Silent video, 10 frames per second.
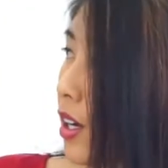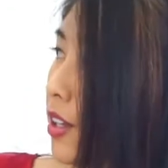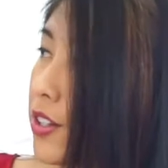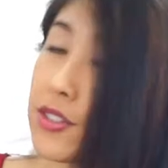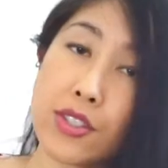
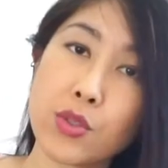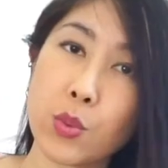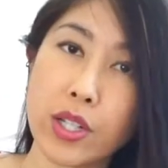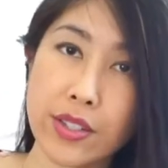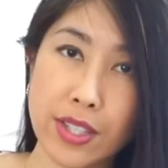This is
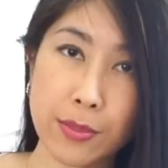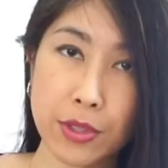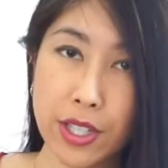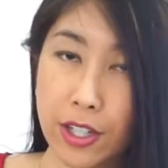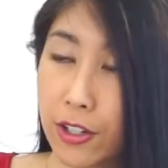one
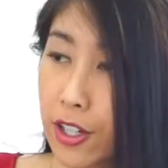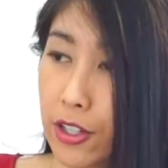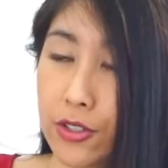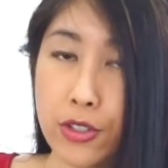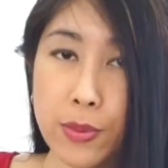example here. It
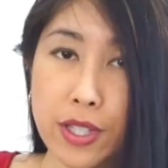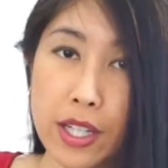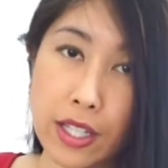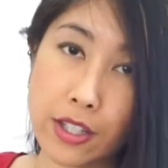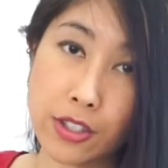used to be
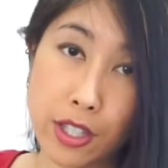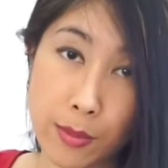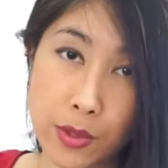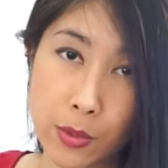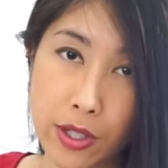an
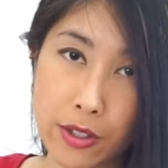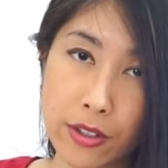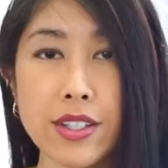H&M sweater,